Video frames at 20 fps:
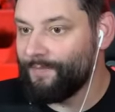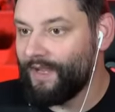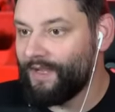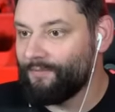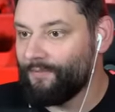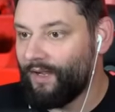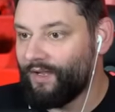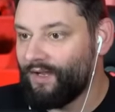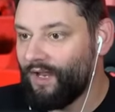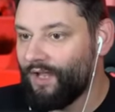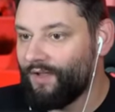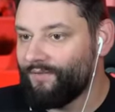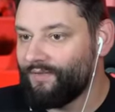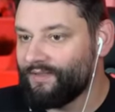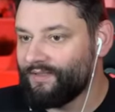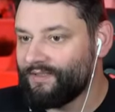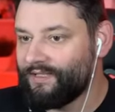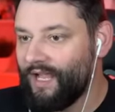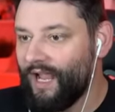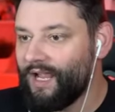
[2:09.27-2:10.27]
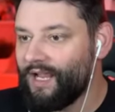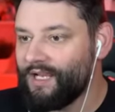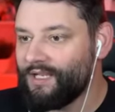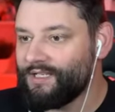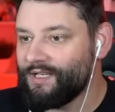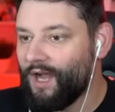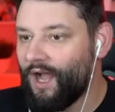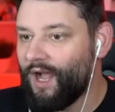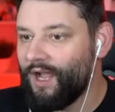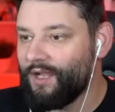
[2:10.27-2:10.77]
made my life
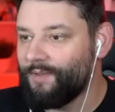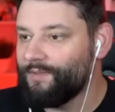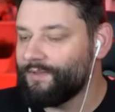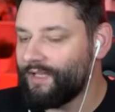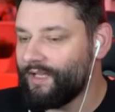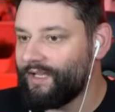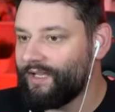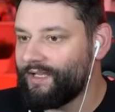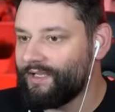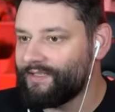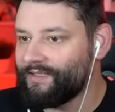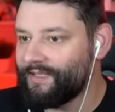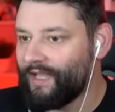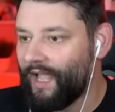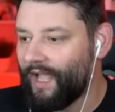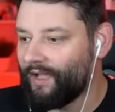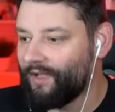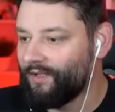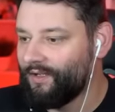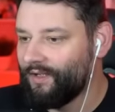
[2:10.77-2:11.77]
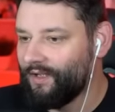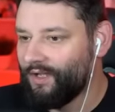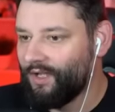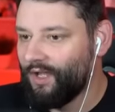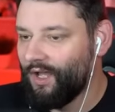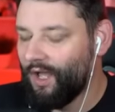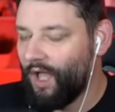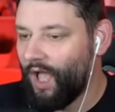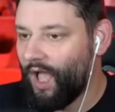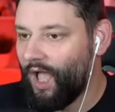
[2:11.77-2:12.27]
10 times easier
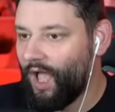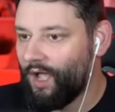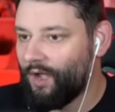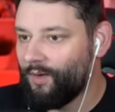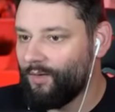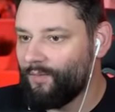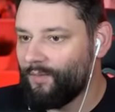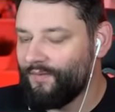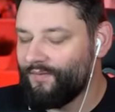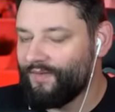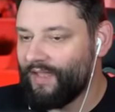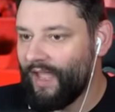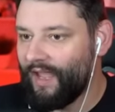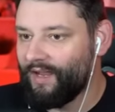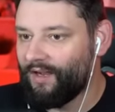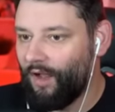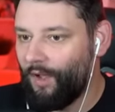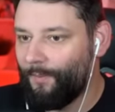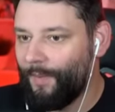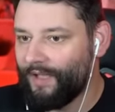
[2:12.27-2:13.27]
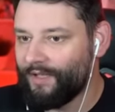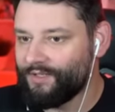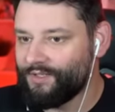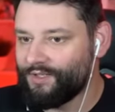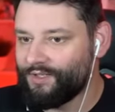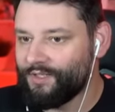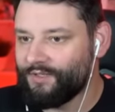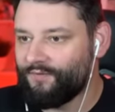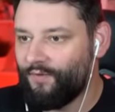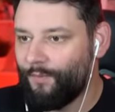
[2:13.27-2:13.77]
uh, with getting our
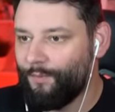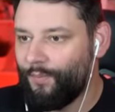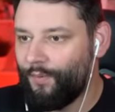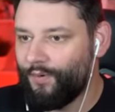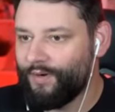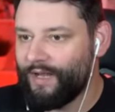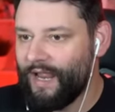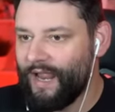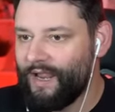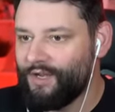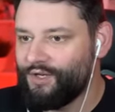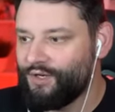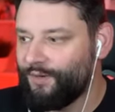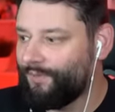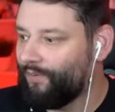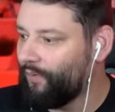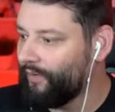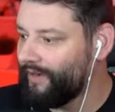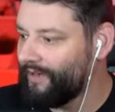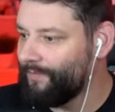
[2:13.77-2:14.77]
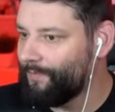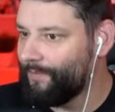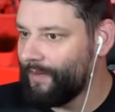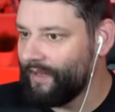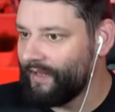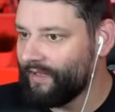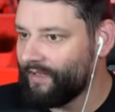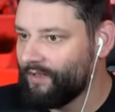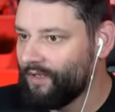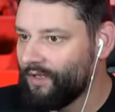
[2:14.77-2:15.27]
passengers from point A to point
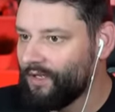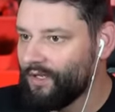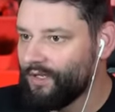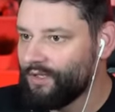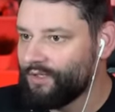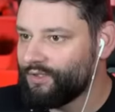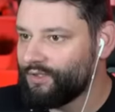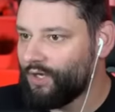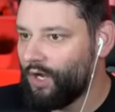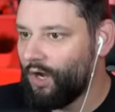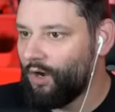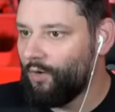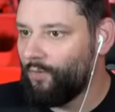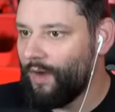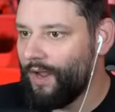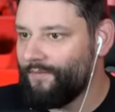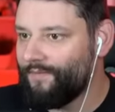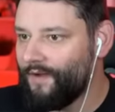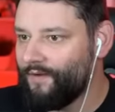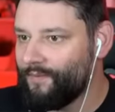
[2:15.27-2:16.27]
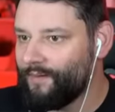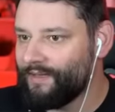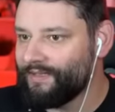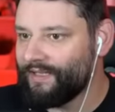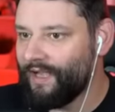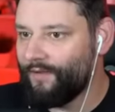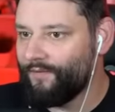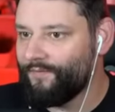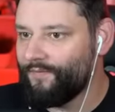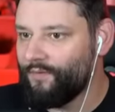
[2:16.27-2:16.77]
B. So waiting for everybody to get